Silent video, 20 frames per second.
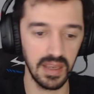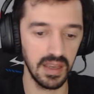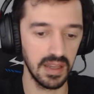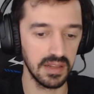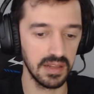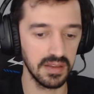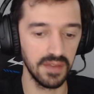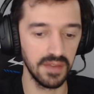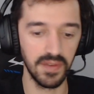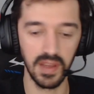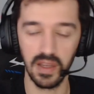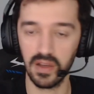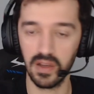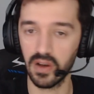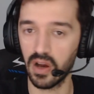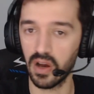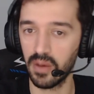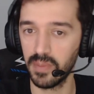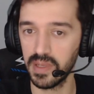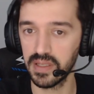and leaving a
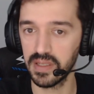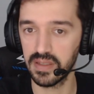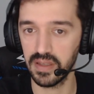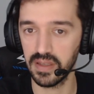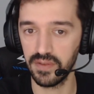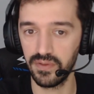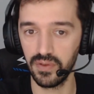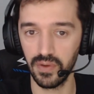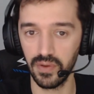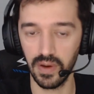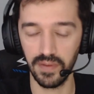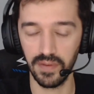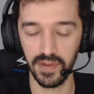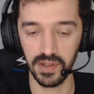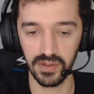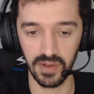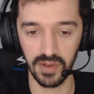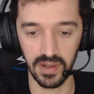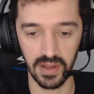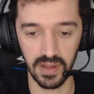comment if you have
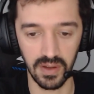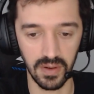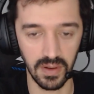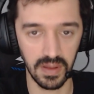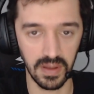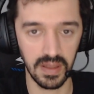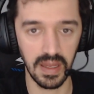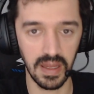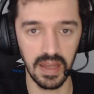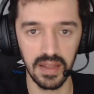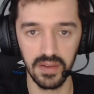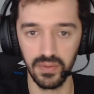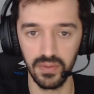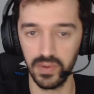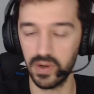enjoyed the content.